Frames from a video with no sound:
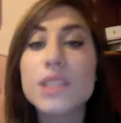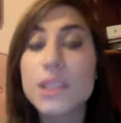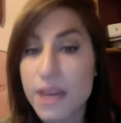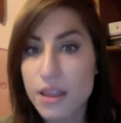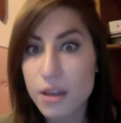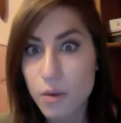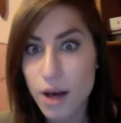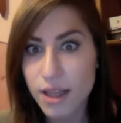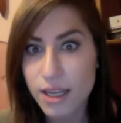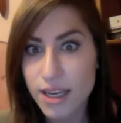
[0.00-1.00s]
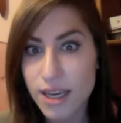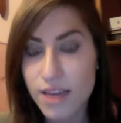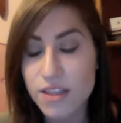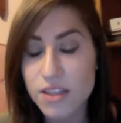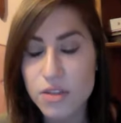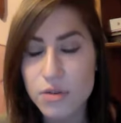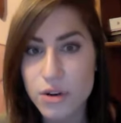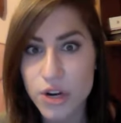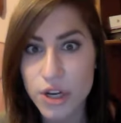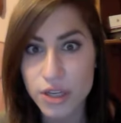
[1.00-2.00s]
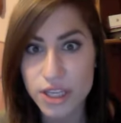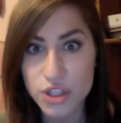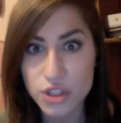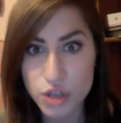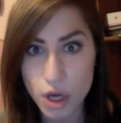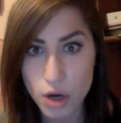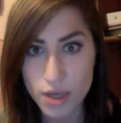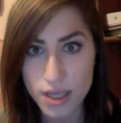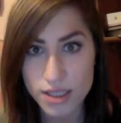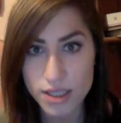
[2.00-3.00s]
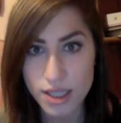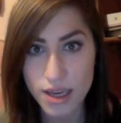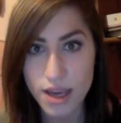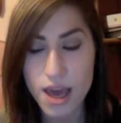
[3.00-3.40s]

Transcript: Despite the quality, this tutorial is so easy,